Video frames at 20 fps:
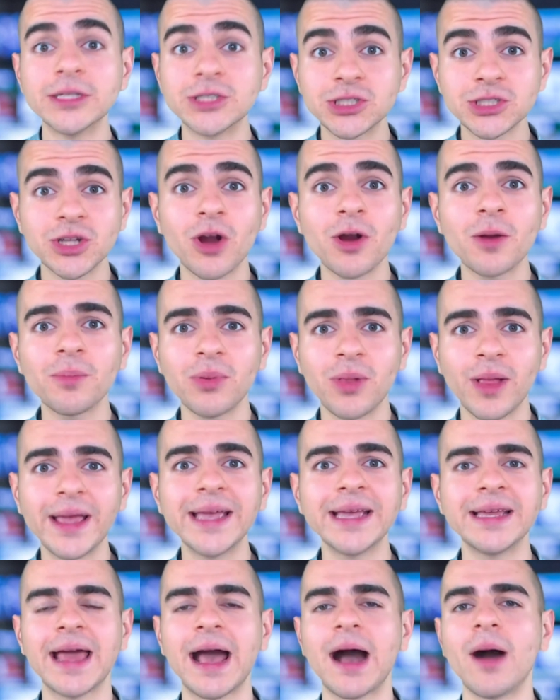and start
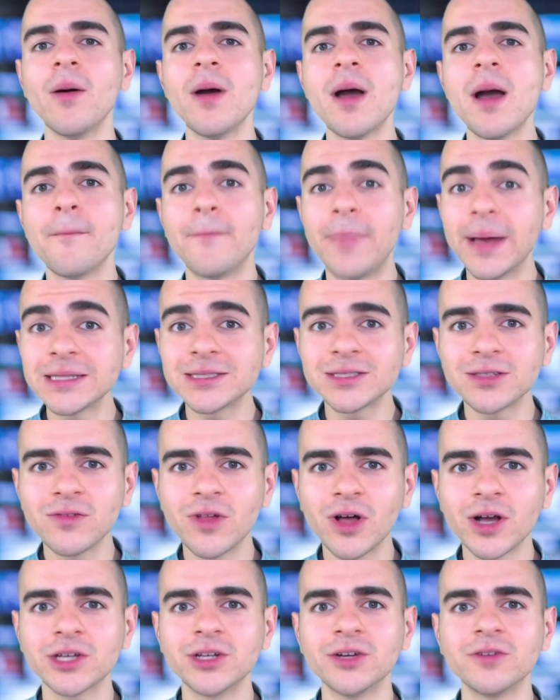playing now. Best of
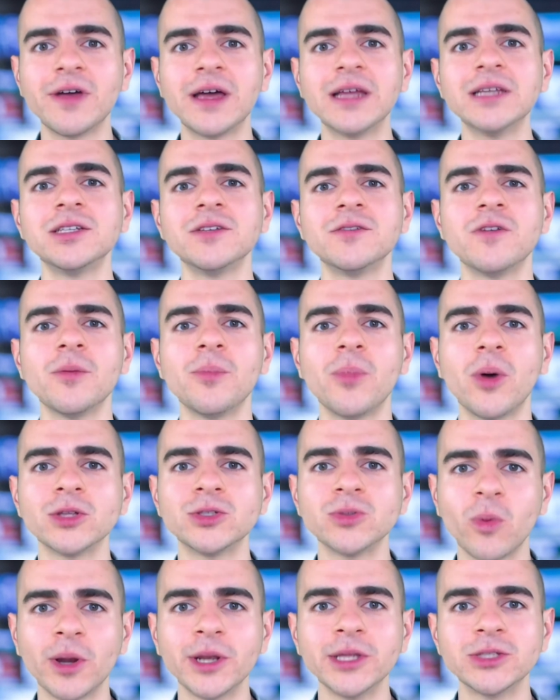luck in your fantasy football
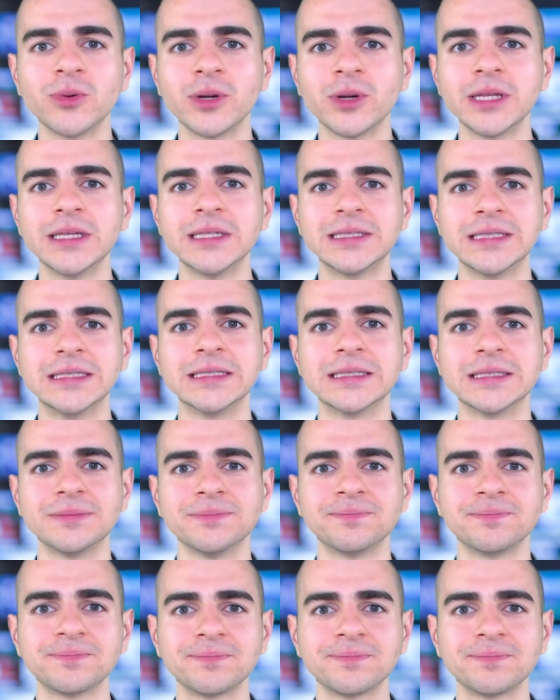2020 season.